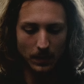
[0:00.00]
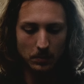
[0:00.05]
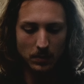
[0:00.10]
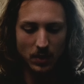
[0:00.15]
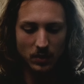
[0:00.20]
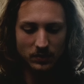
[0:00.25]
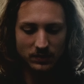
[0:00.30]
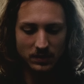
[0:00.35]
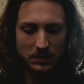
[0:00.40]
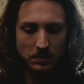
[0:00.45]

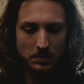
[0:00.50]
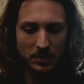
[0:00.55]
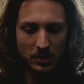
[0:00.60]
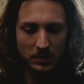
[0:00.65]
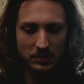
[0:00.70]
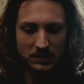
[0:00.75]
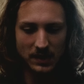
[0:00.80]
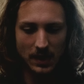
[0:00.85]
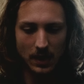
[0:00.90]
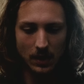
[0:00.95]
mostly
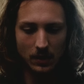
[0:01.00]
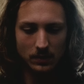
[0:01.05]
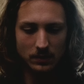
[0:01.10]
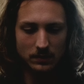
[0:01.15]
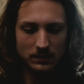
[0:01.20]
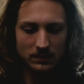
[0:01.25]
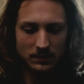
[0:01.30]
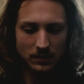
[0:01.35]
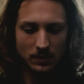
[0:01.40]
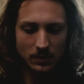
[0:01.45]
built
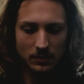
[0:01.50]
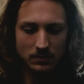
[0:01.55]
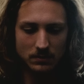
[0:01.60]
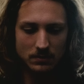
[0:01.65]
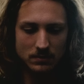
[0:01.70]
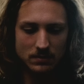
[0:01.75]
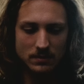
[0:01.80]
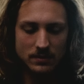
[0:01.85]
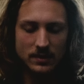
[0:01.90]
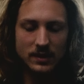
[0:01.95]
out. So
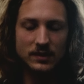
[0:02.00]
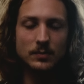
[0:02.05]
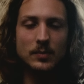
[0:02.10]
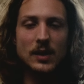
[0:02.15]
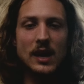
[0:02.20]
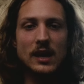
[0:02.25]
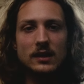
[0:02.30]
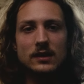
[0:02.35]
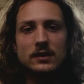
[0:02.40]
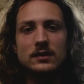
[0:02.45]
this
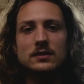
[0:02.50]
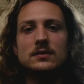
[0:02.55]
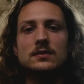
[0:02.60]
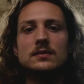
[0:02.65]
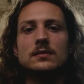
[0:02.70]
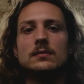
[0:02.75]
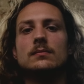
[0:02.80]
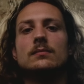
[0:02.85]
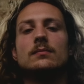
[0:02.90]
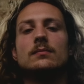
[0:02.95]
bag is,
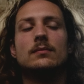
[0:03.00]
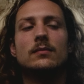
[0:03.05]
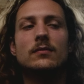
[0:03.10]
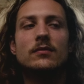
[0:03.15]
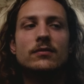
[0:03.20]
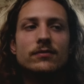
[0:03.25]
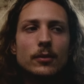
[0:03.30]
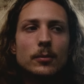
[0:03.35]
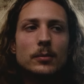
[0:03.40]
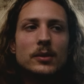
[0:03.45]

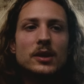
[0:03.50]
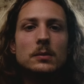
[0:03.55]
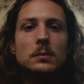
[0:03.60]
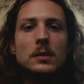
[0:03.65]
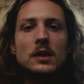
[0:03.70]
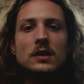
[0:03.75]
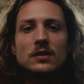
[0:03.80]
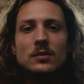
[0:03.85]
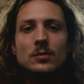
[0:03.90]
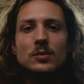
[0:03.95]
for me,
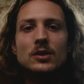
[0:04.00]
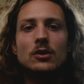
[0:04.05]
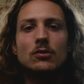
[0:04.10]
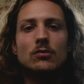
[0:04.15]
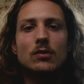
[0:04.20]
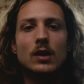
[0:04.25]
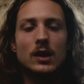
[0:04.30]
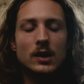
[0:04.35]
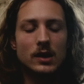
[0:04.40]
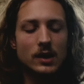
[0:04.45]
meant to be a
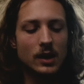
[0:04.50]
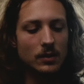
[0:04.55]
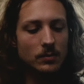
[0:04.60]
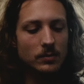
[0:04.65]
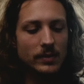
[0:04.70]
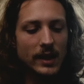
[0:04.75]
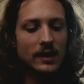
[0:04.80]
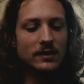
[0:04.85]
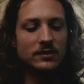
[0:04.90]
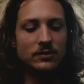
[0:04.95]
run and gun
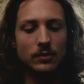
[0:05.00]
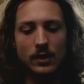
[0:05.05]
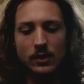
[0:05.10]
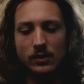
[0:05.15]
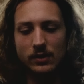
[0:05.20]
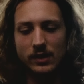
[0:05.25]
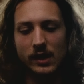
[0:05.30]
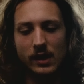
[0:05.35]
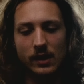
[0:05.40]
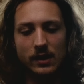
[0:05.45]
bag, so I
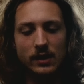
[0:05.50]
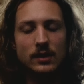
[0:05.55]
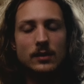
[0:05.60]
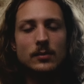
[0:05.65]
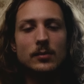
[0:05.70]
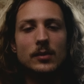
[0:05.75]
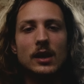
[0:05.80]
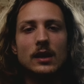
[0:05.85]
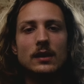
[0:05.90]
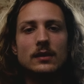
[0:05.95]
don't carry any
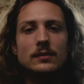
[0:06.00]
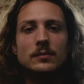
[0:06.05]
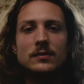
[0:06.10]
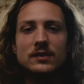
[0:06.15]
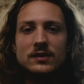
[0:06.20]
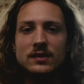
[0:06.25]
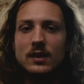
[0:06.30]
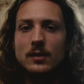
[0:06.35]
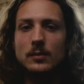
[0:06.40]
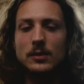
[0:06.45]
of my
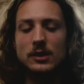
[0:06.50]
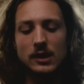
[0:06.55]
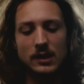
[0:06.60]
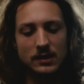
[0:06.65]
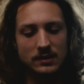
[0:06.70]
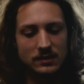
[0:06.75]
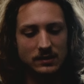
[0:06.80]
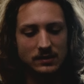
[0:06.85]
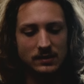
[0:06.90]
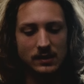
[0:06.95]
cinema
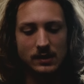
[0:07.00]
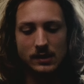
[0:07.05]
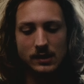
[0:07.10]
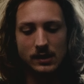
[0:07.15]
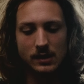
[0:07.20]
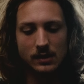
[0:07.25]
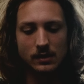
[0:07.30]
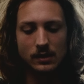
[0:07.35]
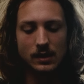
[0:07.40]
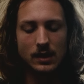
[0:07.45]
lenses in
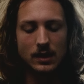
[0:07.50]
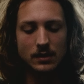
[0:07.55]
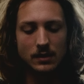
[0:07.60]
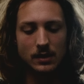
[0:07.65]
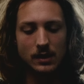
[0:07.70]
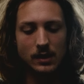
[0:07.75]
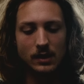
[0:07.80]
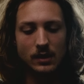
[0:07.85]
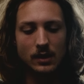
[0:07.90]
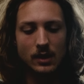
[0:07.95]
here or
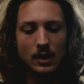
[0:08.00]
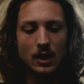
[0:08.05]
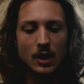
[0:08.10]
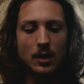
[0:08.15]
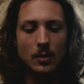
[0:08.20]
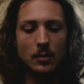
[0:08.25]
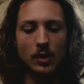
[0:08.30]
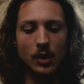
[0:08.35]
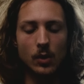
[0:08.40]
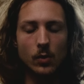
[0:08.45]
anything.
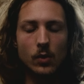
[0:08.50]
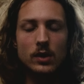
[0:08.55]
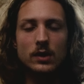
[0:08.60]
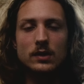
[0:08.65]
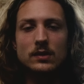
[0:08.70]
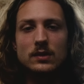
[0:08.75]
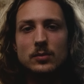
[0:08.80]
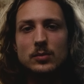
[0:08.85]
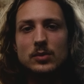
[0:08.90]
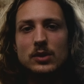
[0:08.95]
But I want
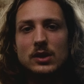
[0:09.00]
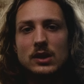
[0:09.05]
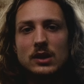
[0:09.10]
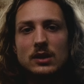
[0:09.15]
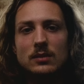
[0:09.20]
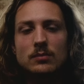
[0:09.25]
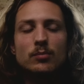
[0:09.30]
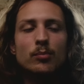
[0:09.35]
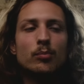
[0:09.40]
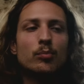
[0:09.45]
it to
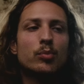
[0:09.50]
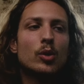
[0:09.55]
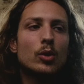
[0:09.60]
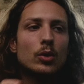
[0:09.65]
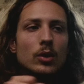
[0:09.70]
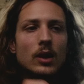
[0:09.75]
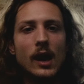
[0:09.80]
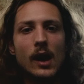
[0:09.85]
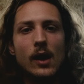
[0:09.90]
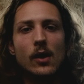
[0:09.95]
be
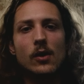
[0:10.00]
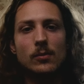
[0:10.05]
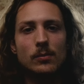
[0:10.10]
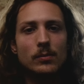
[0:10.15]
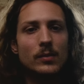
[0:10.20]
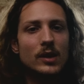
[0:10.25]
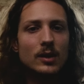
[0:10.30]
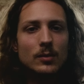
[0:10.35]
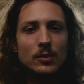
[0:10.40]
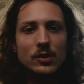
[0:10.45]
pull out,
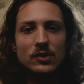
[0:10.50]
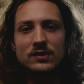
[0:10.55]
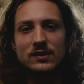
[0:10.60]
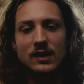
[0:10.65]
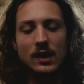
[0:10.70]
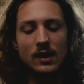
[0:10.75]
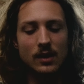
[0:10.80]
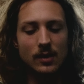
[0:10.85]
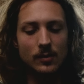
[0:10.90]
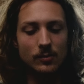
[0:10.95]
minimal
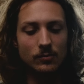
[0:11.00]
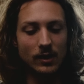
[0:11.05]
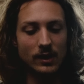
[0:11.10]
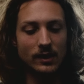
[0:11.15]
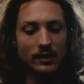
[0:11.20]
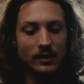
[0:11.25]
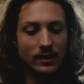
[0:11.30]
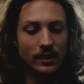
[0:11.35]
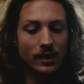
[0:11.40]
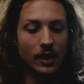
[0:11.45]
setup,
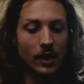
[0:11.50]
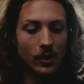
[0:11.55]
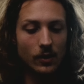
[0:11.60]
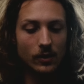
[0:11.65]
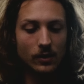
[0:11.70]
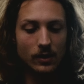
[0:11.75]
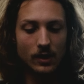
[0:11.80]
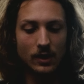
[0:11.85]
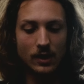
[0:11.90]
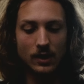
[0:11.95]
ready to
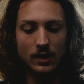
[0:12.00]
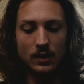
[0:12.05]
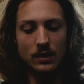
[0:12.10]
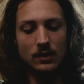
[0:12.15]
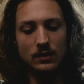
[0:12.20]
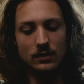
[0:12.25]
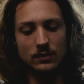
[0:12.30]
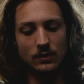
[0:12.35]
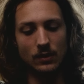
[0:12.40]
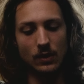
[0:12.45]
go.
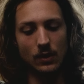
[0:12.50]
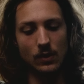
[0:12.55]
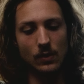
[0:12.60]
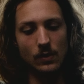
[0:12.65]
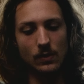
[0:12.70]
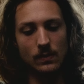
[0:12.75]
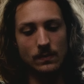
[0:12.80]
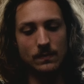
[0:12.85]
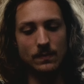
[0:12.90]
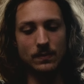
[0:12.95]

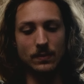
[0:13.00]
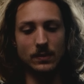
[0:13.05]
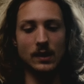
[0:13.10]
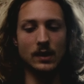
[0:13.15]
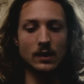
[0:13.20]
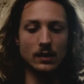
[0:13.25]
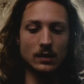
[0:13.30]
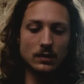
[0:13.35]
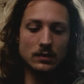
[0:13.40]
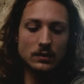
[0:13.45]
So
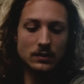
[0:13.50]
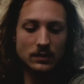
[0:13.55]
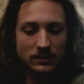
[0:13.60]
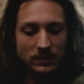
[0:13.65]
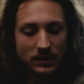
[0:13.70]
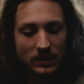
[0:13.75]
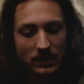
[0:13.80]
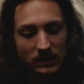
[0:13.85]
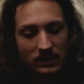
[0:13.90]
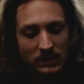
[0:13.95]
as you
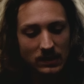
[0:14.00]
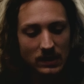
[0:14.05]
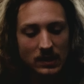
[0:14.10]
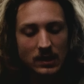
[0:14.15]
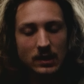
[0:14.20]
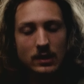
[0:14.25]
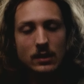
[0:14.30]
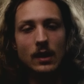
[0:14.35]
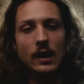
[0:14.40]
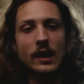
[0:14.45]
can see
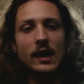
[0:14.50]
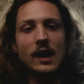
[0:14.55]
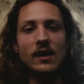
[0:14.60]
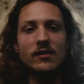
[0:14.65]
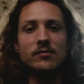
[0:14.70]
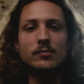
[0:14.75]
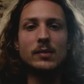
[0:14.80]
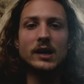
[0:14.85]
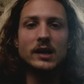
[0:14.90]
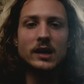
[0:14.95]
here, I
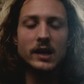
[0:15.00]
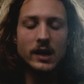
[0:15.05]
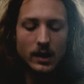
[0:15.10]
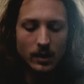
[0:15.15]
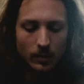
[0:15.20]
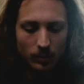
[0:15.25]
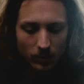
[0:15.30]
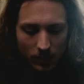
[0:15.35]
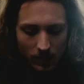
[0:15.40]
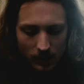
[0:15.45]
have my
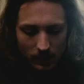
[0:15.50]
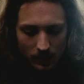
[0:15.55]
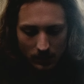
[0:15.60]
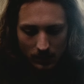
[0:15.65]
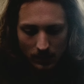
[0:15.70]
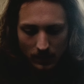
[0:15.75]
camera,